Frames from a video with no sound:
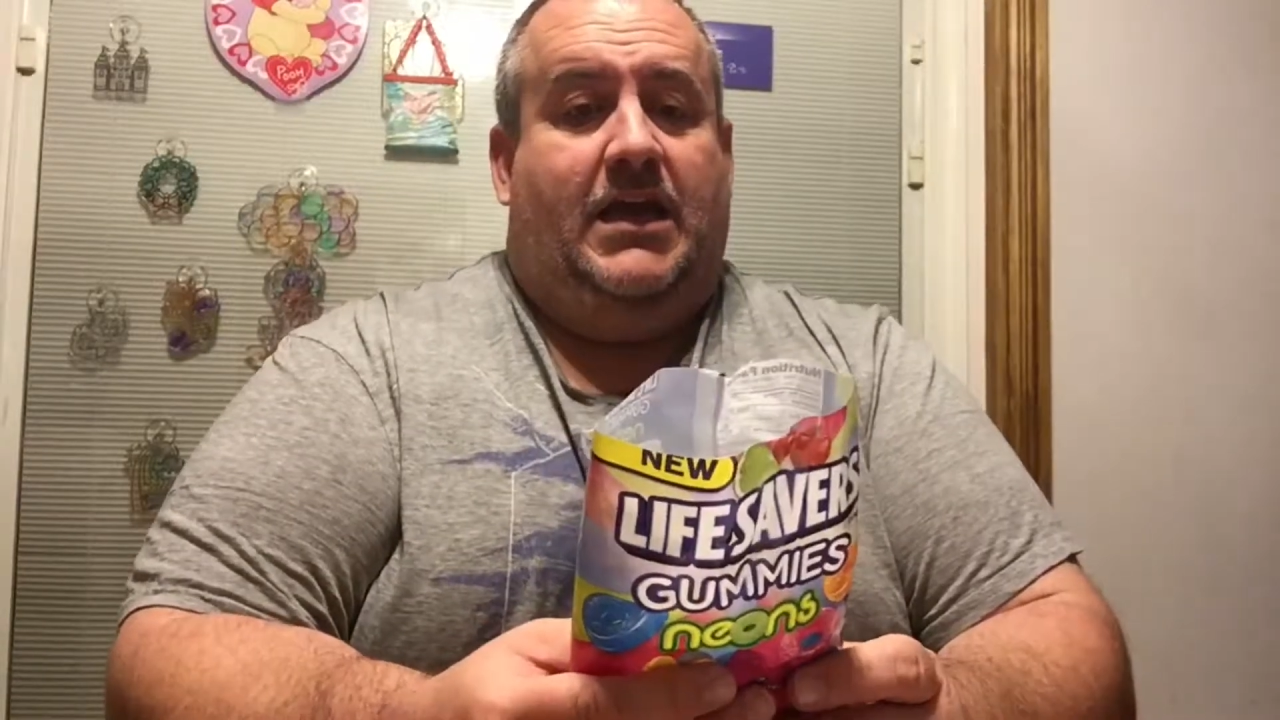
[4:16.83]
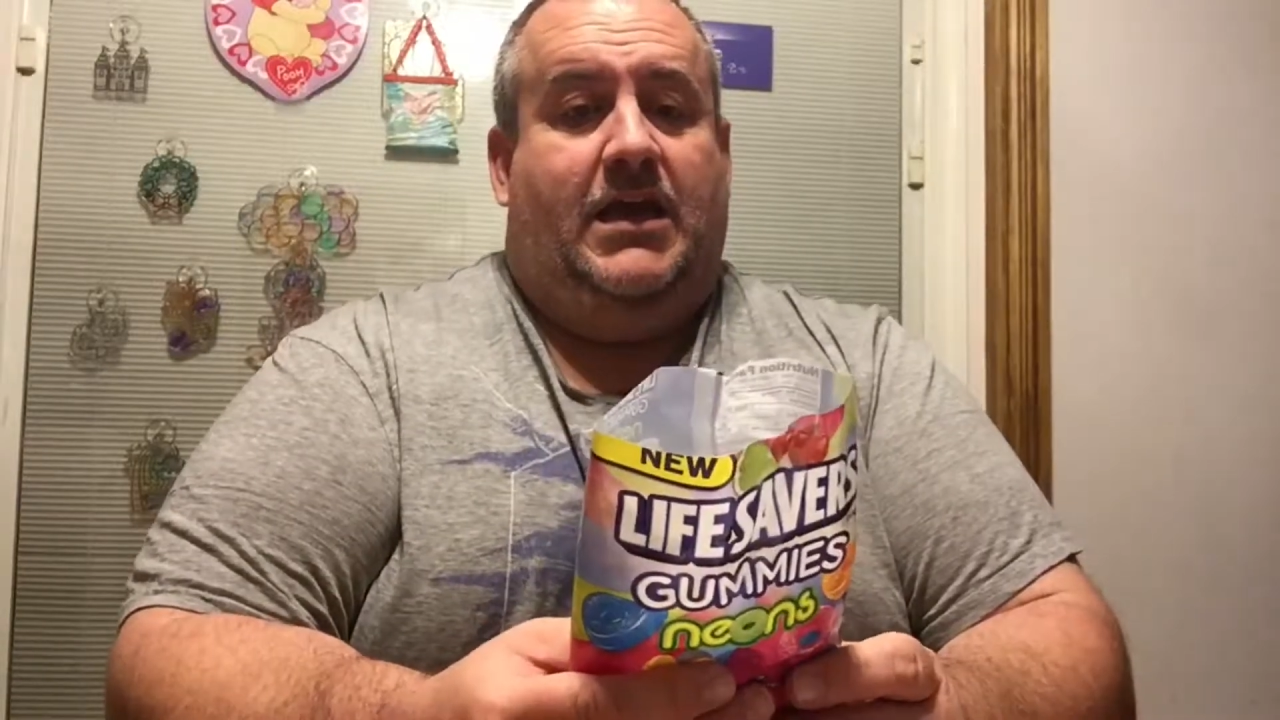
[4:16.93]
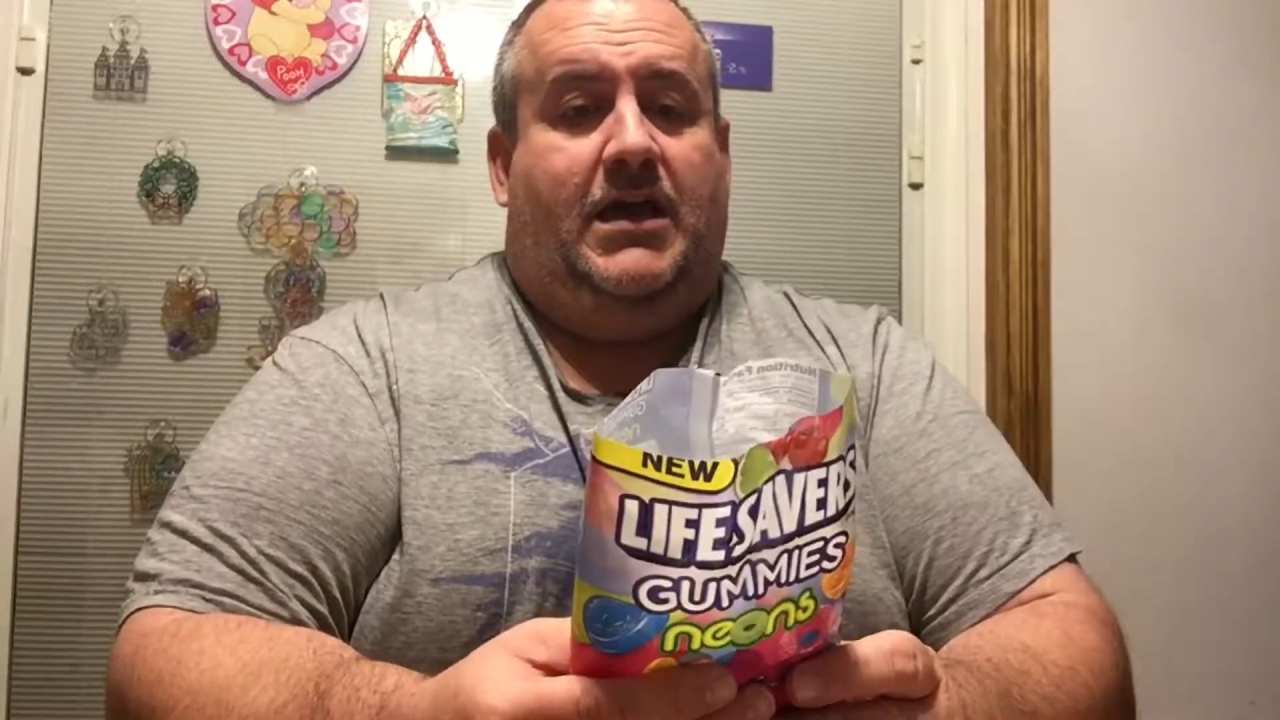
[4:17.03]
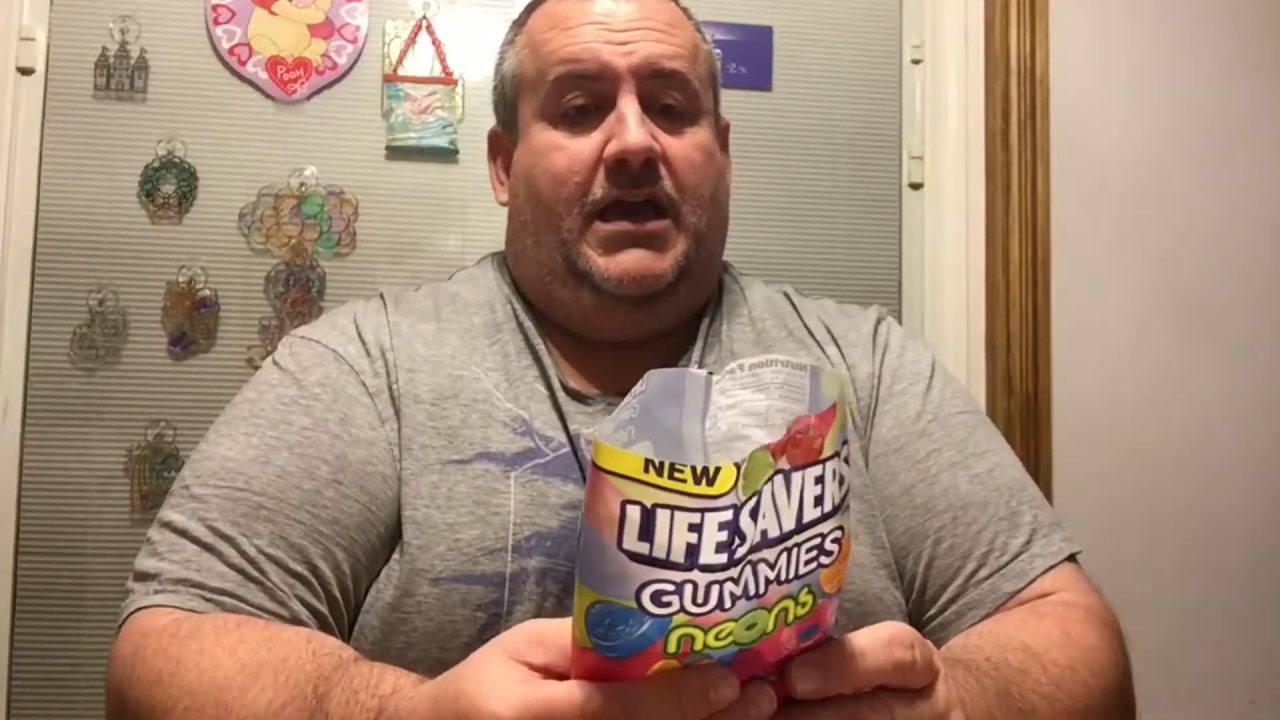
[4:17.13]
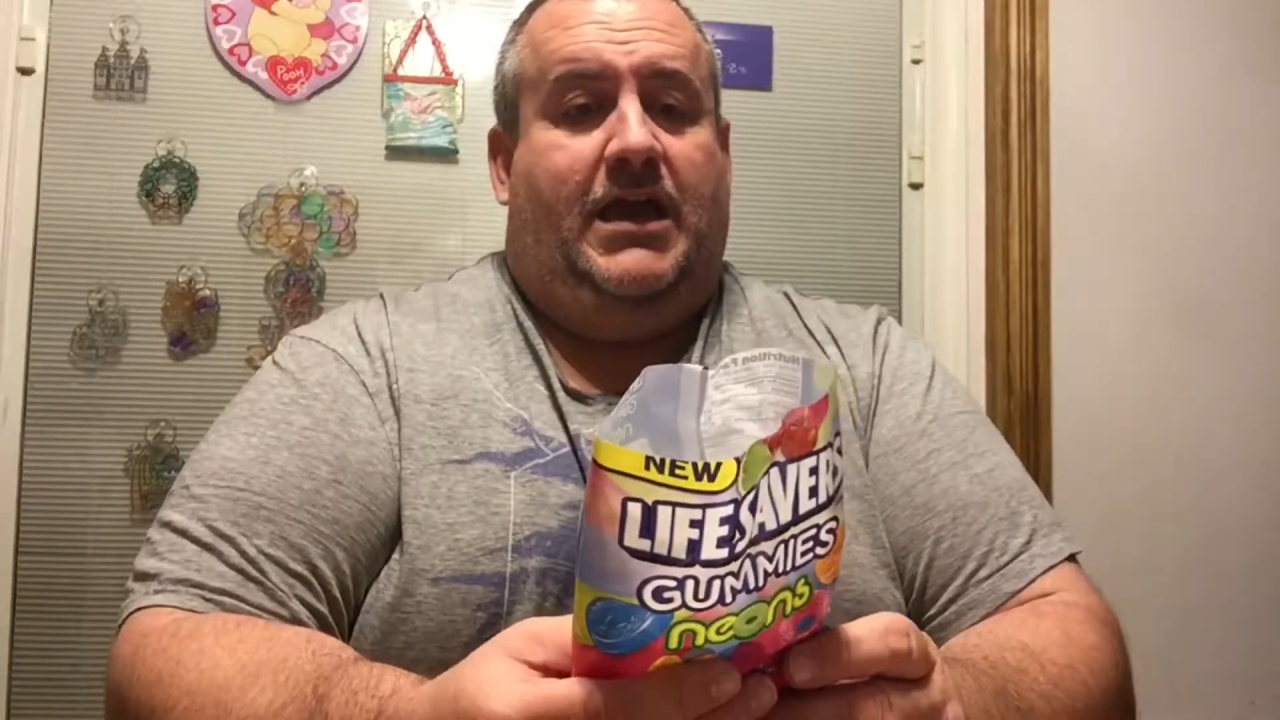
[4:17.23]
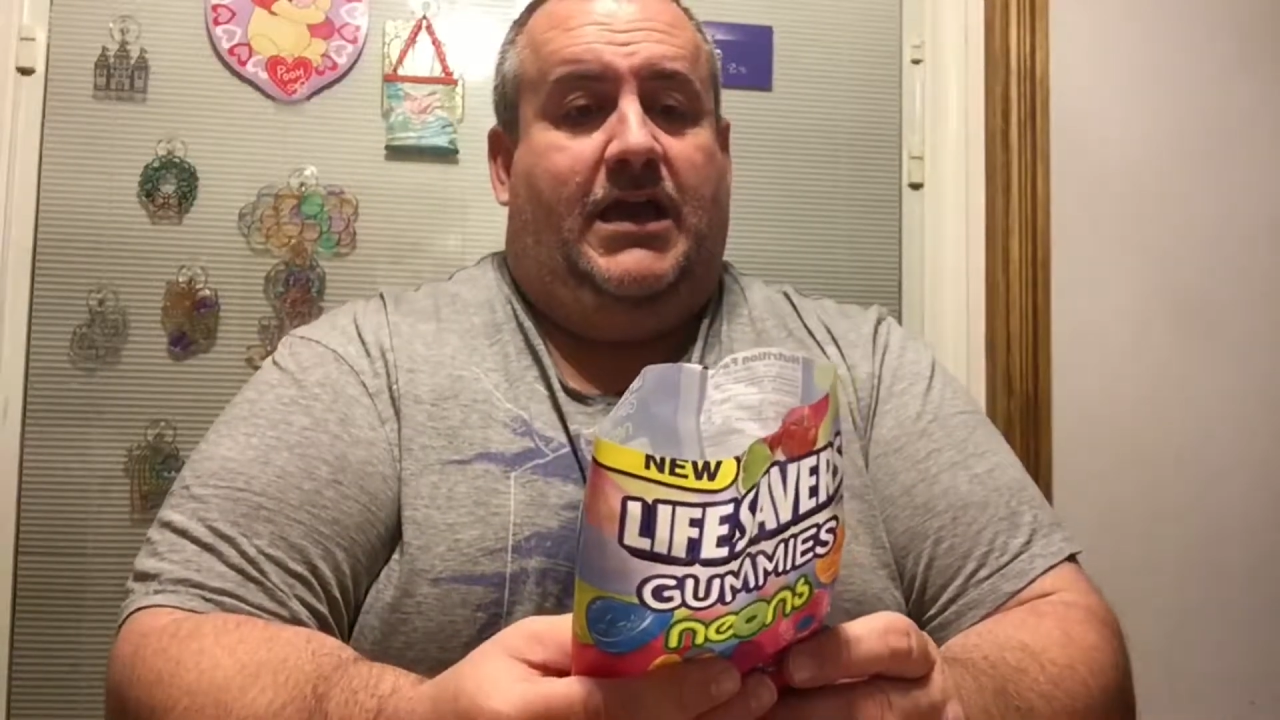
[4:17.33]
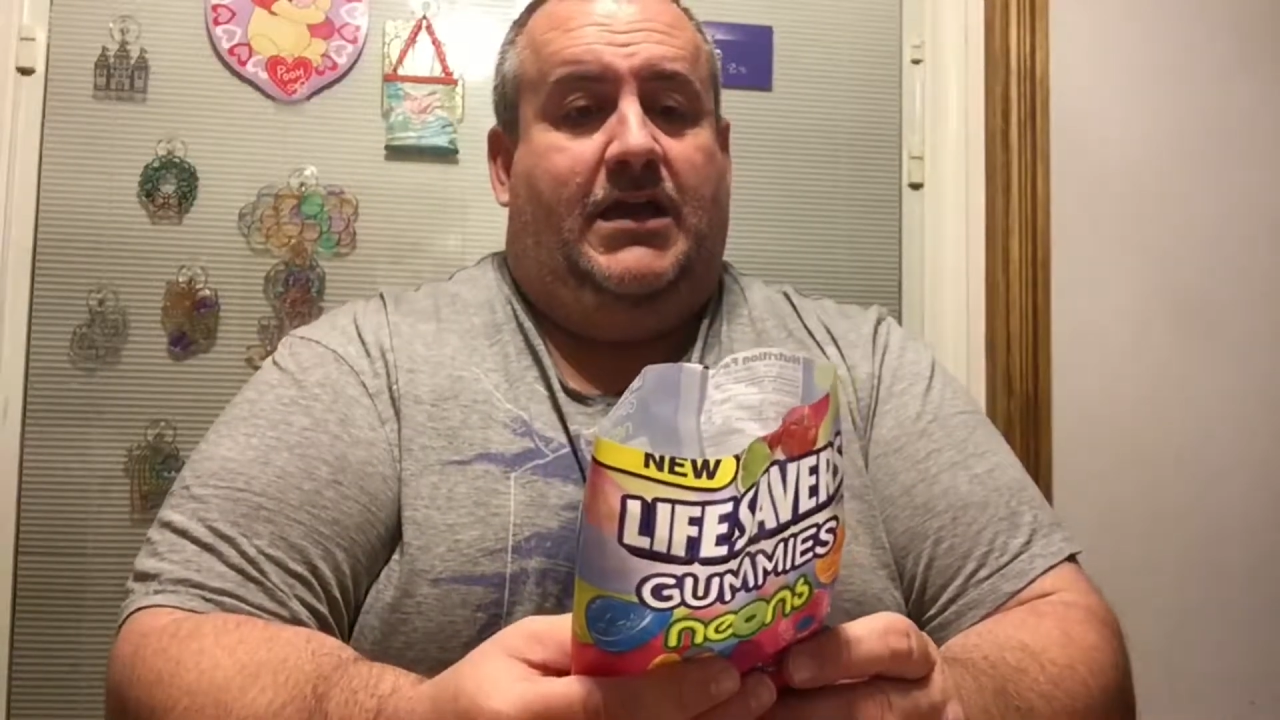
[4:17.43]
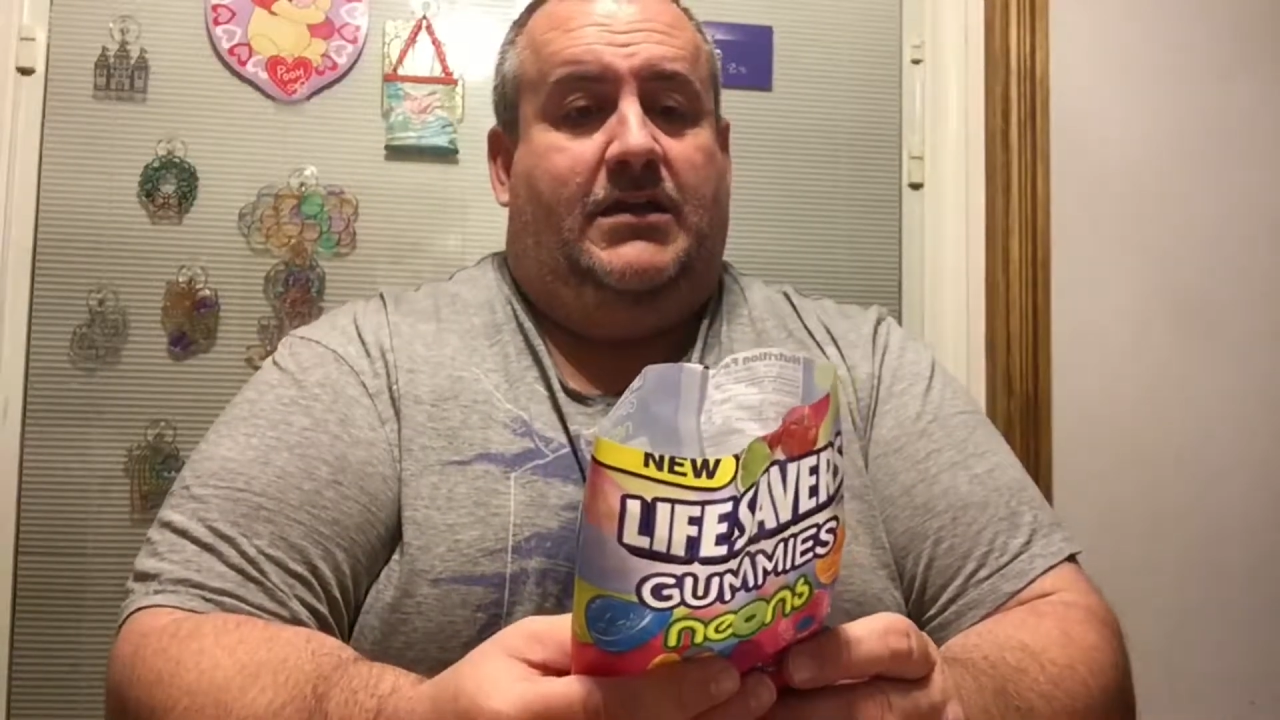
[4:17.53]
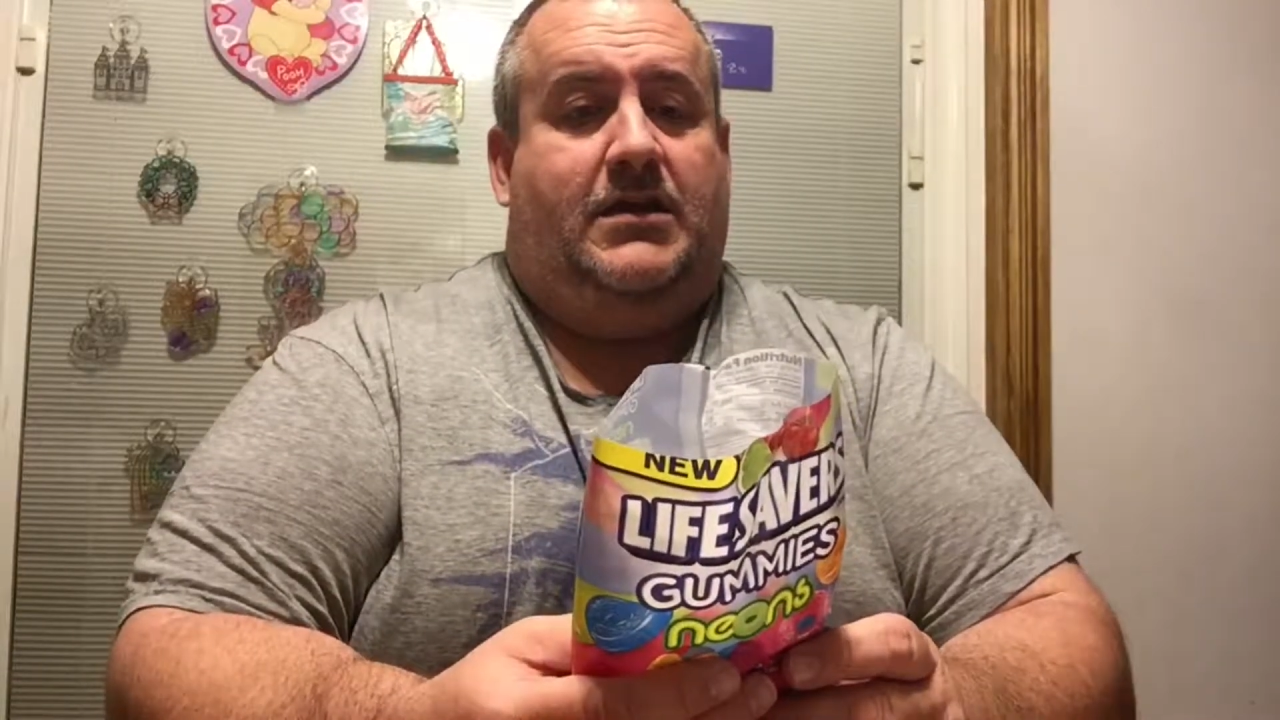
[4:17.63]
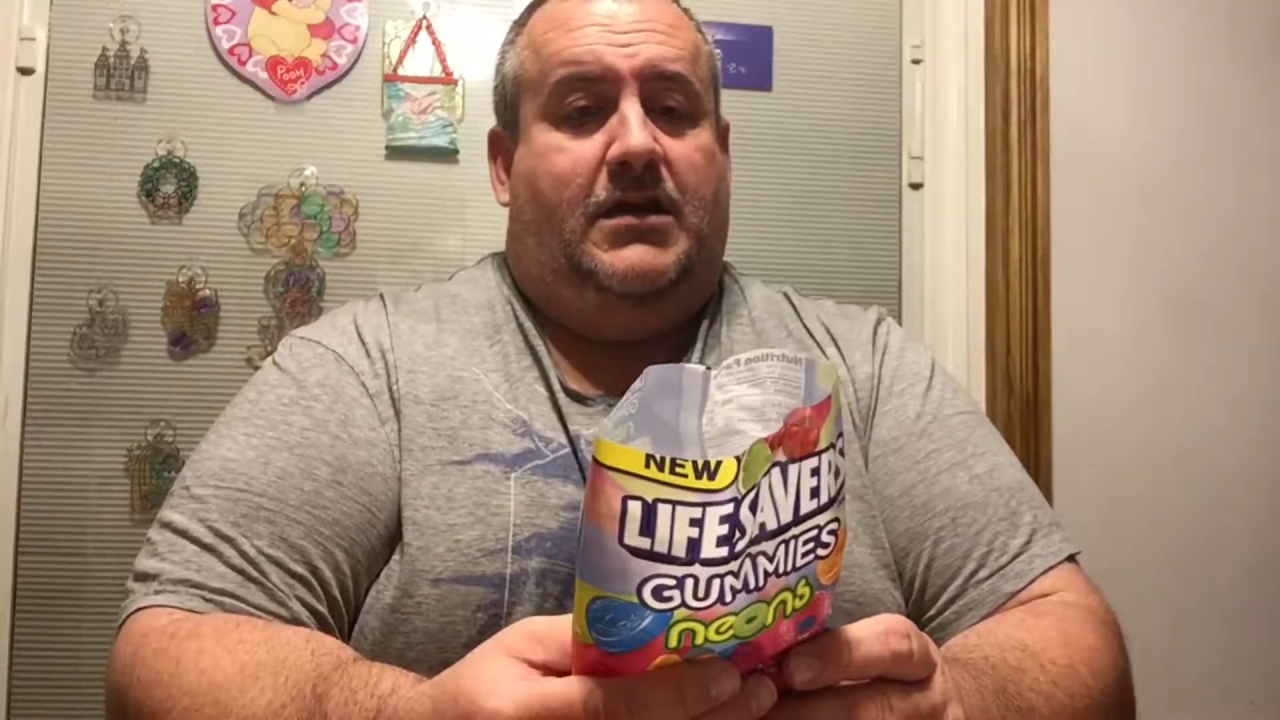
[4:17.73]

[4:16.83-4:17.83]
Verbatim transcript: Uh, and